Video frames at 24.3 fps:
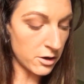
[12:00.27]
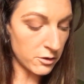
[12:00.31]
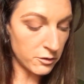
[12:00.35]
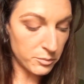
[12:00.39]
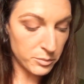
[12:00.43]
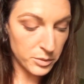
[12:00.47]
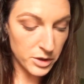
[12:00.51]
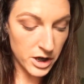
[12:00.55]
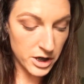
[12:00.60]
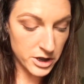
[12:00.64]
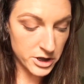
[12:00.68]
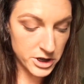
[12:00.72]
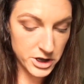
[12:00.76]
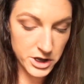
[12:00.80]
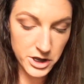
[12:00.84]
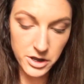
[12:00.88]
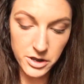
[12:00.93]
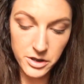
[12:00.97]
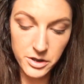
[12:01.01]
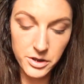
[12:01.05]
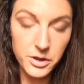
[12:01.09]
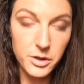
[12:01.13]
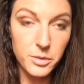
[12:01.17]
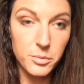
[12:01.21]
E.L.F brush,
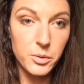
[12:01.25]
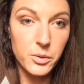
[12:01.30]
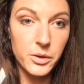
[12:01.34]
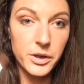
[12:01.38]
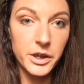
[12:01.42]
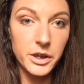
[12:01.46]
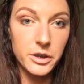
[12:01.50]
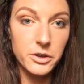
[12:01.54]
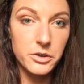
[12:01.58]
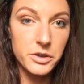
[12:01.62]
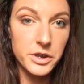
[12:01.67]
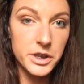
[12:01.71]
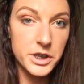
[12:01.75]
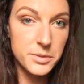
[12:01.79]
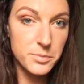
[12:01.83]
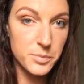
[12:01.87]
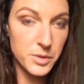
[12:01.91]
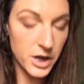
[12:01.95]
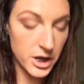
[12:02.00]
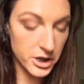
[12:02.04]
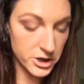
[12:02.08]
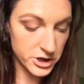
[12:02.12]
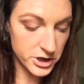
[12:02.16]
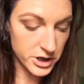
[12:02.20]
the pointed crease
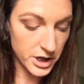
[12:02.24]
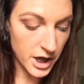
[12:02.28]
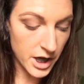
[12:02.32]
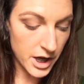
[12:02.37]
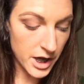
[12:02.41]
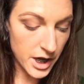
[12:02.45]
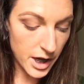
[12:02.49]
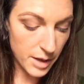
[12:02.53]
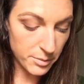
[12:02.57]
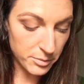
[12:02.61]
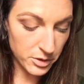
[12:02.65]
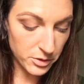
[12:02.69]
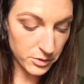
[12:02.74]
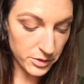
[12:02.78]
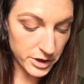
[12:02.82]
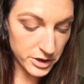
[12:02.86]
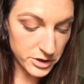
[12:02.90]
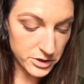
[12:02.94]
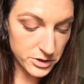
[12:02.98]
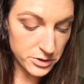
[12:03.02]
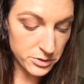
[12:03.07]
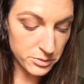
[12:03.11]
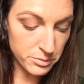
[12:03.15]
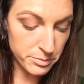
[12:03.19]
brush, I'm
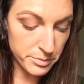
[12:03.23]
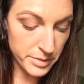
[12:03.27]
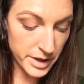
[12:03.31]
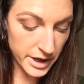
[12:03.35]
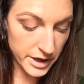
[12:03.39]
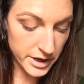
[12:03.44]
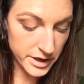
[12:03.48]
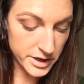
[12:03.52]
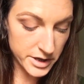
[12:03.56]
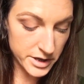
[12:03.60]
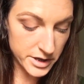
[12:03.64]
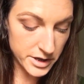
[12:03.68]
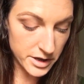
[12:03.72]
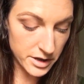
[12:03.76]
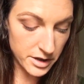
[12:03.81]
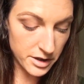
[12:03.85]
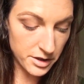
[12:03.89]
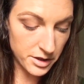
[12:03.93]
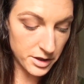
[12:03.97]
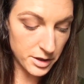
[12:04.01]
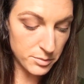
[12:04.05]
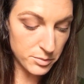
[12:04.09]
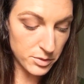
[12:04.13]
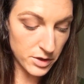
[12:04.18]
going to mix
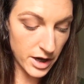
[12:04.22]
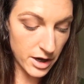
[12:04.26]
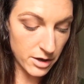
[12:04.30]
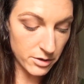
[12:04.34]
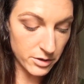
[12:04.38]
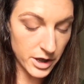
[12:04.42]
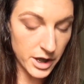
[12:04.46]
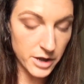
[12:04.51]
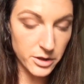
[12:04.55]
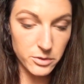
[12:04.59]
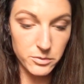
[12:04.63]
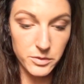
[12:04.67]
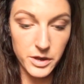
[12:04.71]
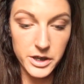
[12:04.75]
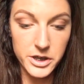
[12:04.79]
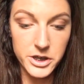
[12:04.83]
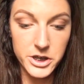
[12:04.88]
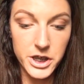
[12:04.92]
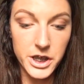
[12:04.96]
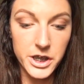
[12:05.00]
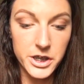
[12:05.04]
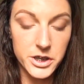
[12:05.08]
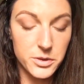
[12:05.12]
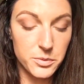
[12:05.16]
the brown and the red
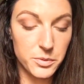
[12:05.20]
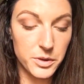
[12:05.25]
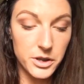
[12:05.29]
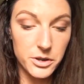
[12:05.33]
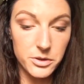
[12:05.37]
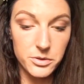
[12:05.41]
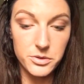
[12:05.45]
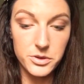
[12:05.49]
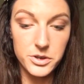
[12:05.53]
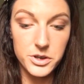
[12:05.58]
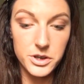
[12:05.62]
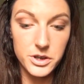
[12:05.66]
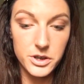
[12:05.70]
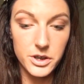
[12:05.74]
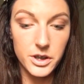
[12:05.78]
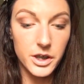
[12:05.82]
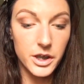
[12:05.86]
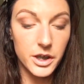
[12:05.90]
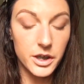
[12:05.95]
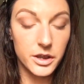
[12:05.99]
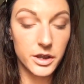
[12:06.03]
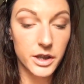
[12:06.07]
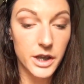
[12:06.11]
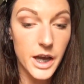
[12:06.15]
shades we used
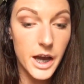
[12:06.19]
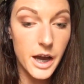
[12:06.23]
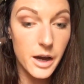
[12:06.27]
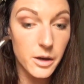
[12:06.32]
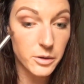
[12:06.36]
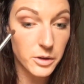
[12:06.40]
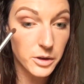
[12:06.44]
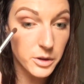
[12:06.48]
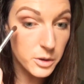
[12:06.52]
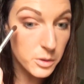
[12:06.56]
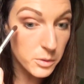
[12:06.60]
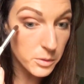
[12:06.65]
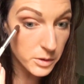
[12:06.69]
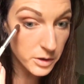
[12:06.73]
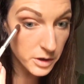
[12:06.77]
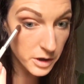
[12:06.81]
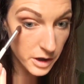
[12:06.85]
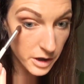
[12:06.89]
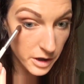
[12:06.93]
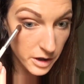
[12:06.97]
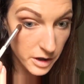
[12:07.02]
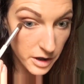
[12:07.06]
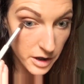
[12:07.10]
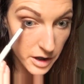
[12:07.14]
in the outer
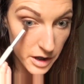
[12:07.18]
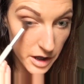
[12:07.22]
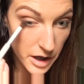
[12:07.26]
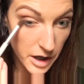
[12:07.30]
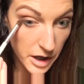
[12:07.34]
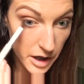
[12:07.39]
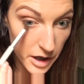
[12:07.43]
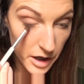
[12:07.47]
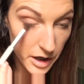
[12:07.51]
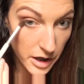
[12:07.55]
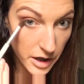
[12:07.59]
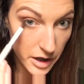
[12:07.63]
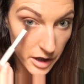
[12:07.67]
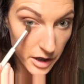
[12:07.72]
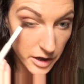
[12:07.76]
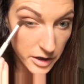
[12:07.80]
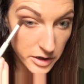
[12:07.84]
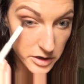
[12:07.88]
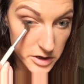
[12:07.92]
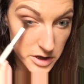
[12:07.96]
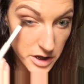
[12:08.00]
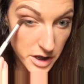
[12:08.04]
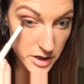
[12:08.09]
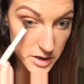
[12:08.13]
corner
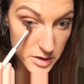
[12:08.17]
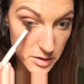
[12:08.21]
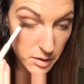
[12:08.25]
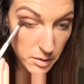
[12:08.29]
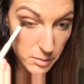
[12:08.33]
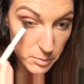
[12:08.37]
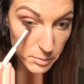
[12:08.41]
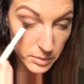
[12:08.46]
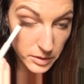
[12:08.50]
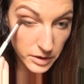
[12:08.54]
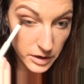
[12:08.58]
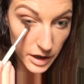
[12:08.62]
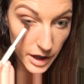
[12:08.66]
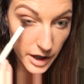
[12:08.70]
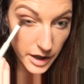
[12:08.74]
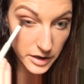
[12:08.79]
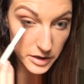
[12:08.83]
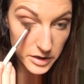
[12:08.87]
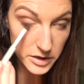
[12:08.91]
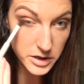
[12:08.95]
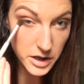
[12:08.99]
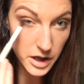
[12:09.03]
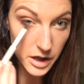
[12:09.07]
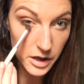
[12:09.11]
and just
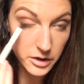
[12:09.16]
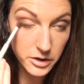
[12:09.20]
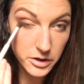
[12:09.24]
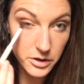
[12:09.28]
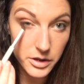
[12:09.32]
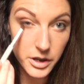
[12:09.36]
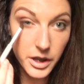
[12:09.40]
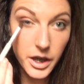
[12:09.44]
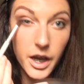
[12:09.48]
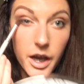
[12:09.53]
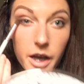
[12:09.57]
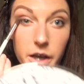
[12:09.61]
blend under the